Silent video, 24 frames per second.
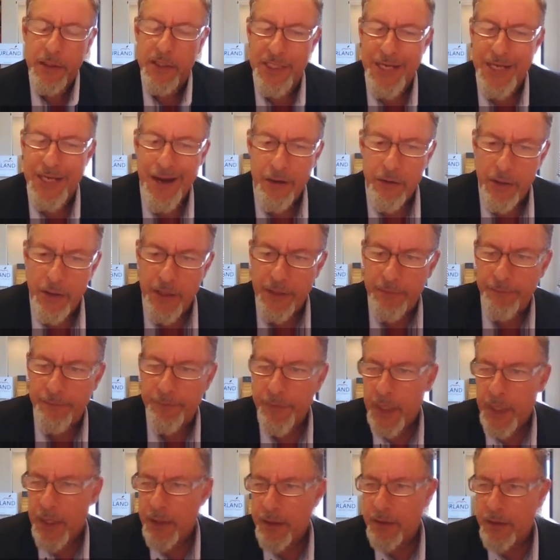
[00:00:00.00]
acronym.
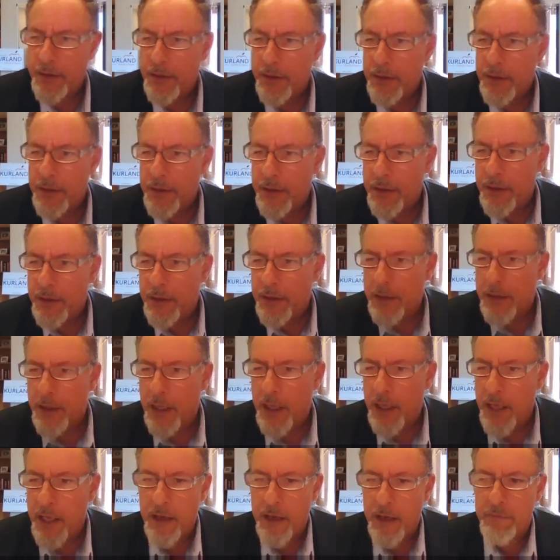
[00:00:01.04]

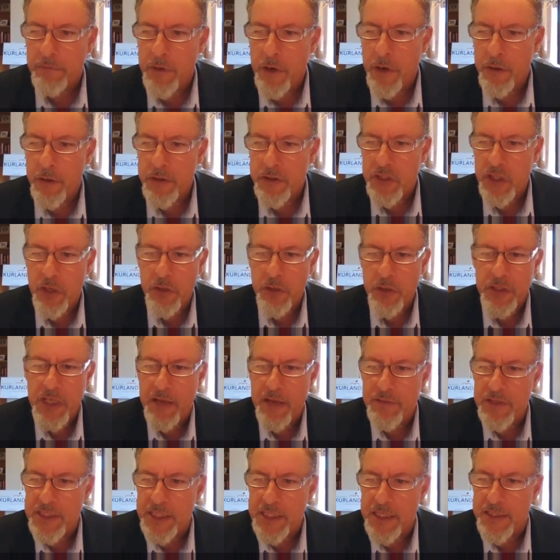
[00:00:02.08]
Rose, Joe
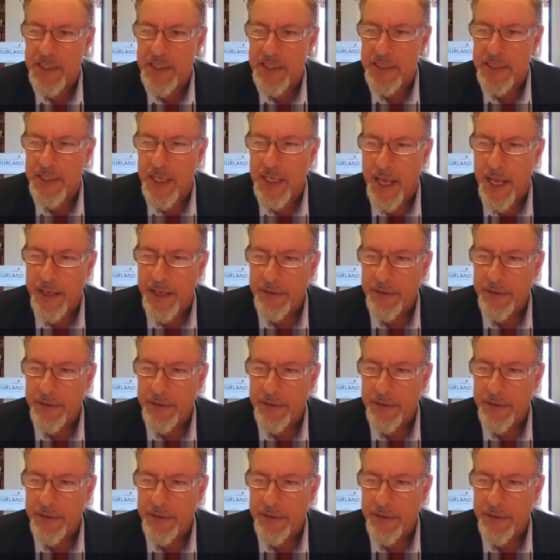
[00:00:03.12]
Davidson says hi.